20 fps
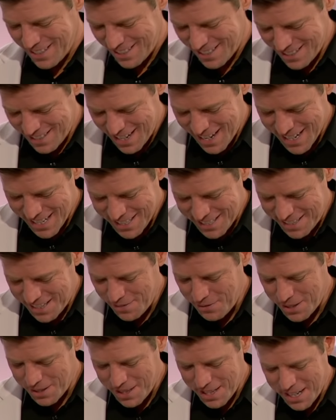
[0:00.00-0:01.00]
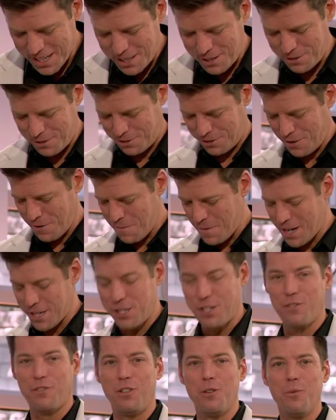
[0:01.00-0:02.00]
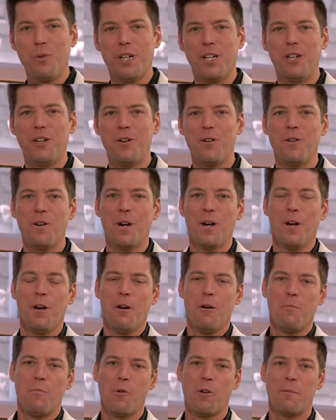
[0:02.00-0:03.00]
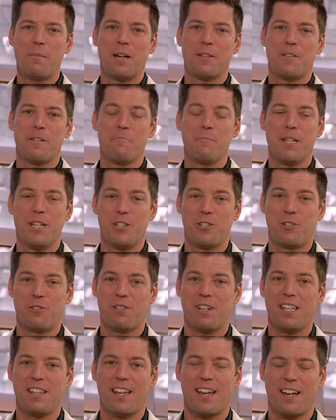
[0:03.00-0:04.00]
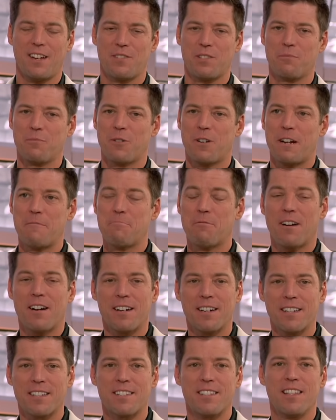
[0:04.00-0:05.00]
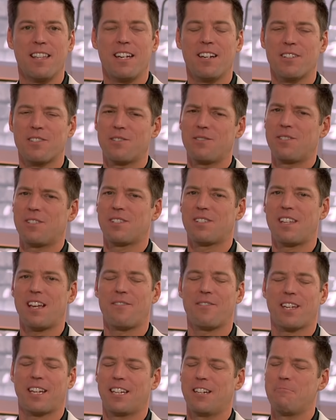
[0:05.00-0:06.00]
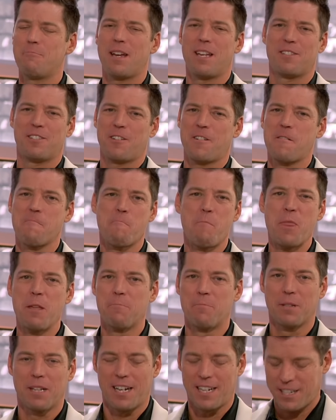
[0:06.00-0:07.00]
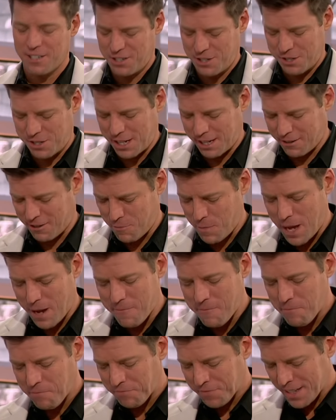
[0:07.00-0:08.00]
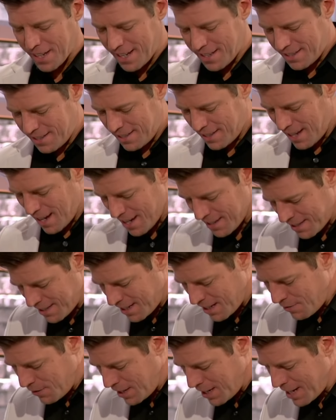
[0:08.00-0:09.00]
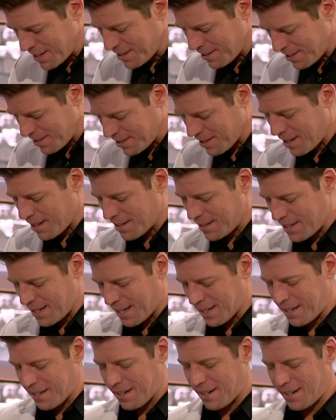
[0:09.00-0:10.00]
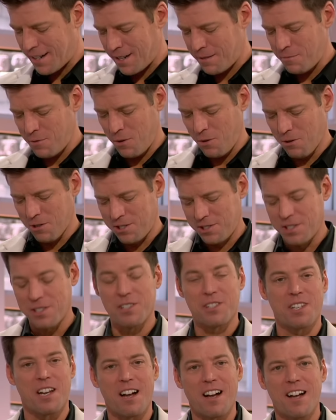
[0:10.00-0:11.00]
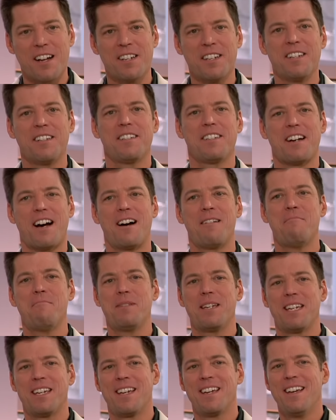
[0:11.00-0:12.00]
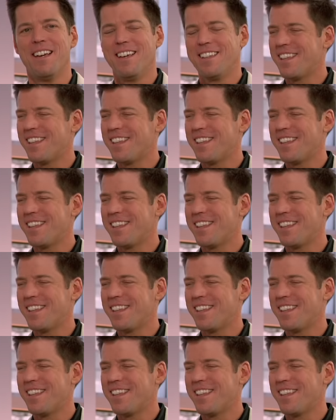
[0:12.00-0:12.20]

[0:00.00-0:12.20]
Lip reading: Sazan and Stevie, thank you so much. If you wanna know more about their ministry, they have some great products, and they also just have like an amazing blog. You should check them out. It's stevieandsazan.com or sazan.me.